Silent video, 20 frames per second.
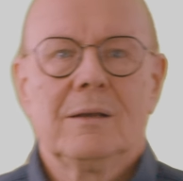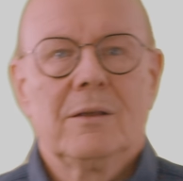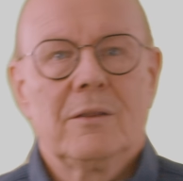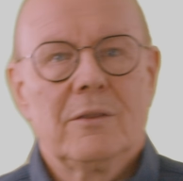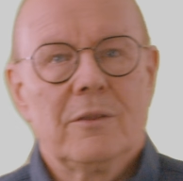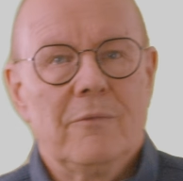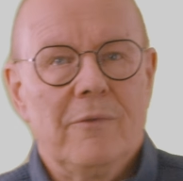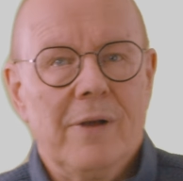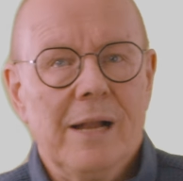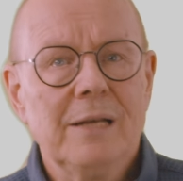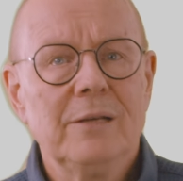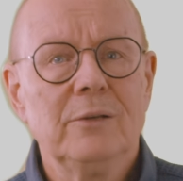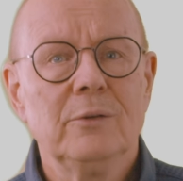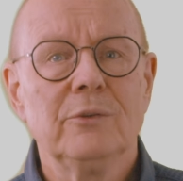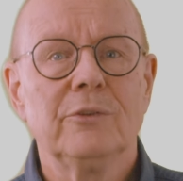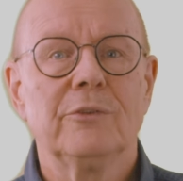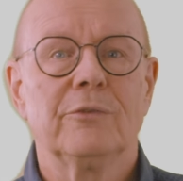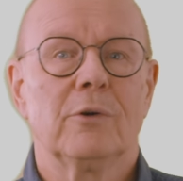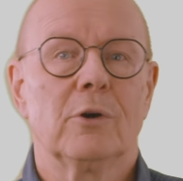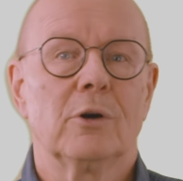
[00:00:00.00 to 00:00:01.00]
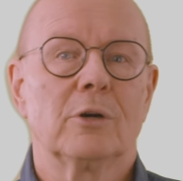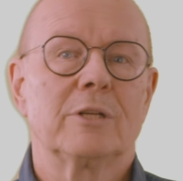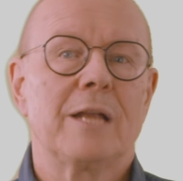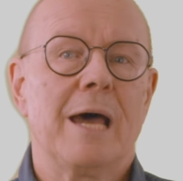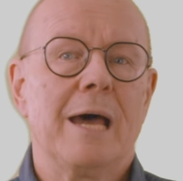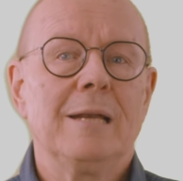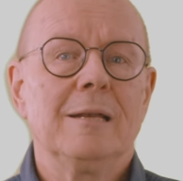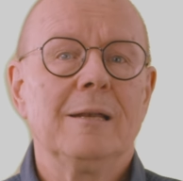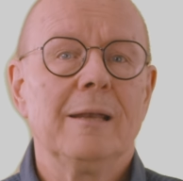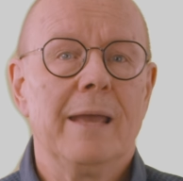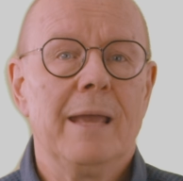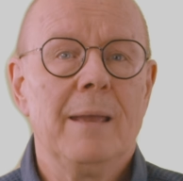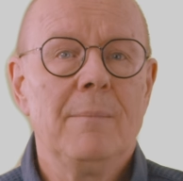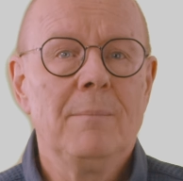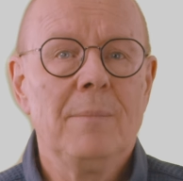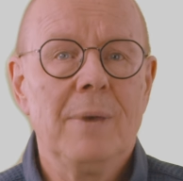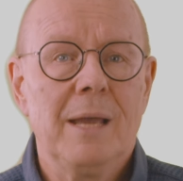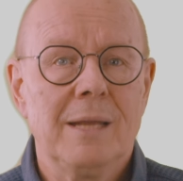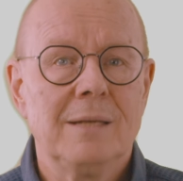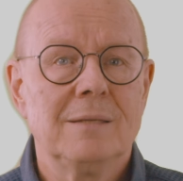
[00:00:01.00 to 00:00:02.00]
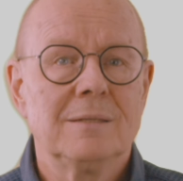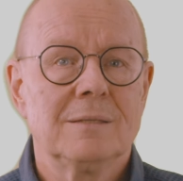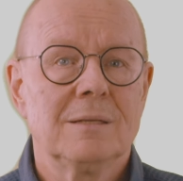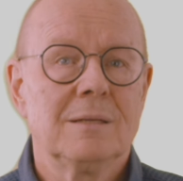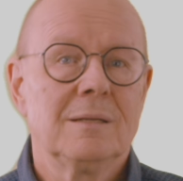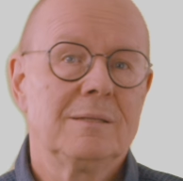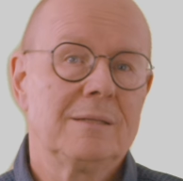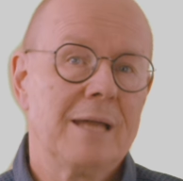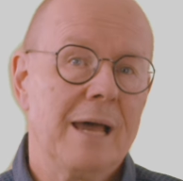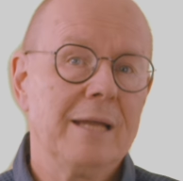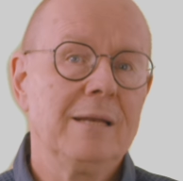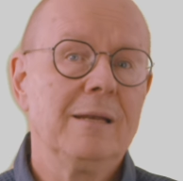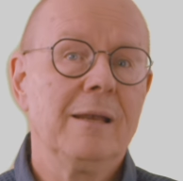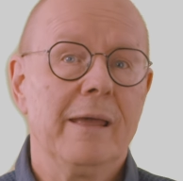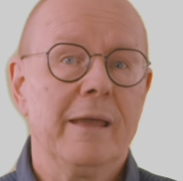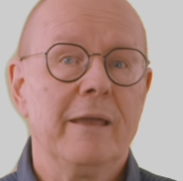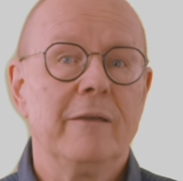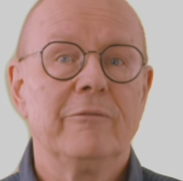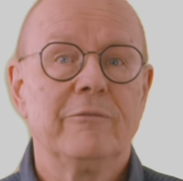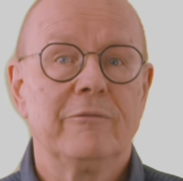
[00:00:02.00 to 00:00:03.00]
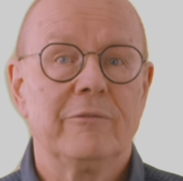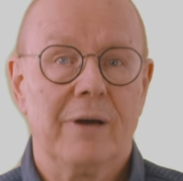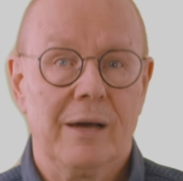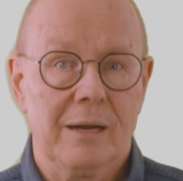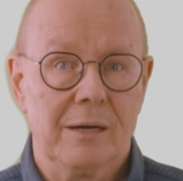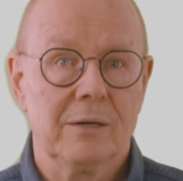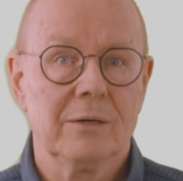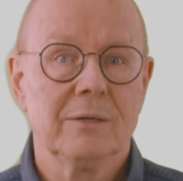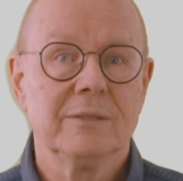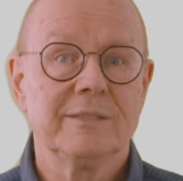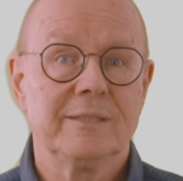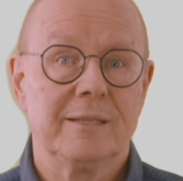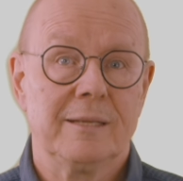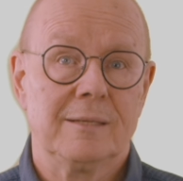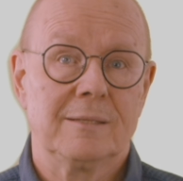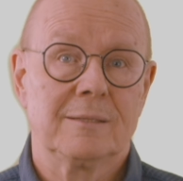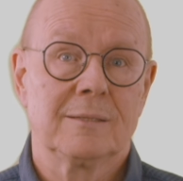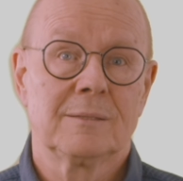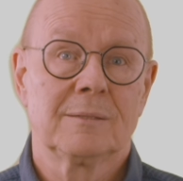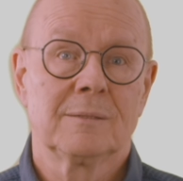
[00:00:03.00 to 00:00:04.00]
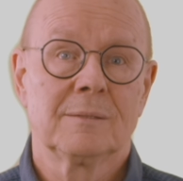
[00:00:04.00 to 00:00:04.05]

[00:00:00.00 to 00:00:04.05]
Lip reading: the values for title M and title F are set.